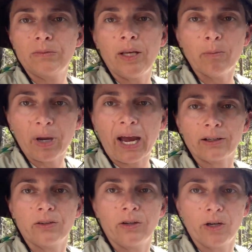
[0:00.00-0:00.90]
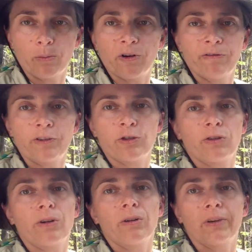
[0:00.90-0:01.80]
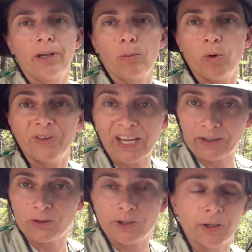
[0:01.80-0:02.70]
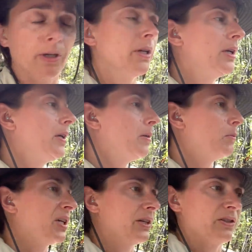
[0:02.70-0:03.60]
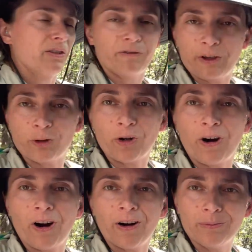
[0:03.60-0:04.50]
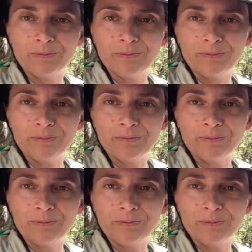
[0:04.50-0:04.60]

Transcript: impact the number of fish that are available next year, because the fish are